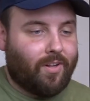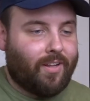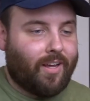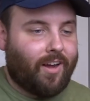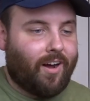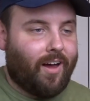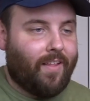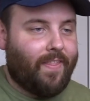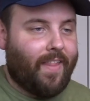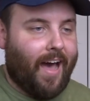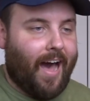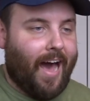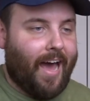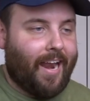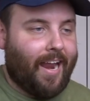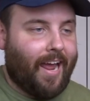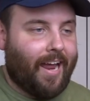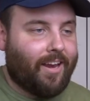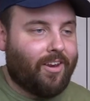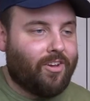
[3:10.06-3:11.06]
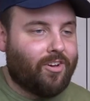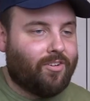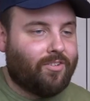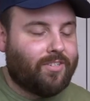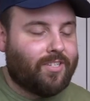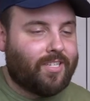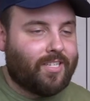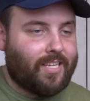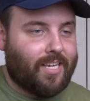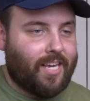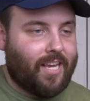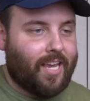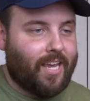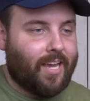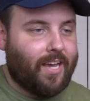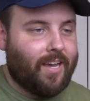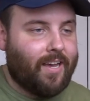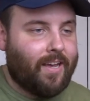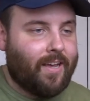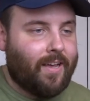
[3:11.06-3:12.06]
click on that and you'll
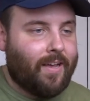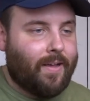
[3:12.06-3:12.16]
see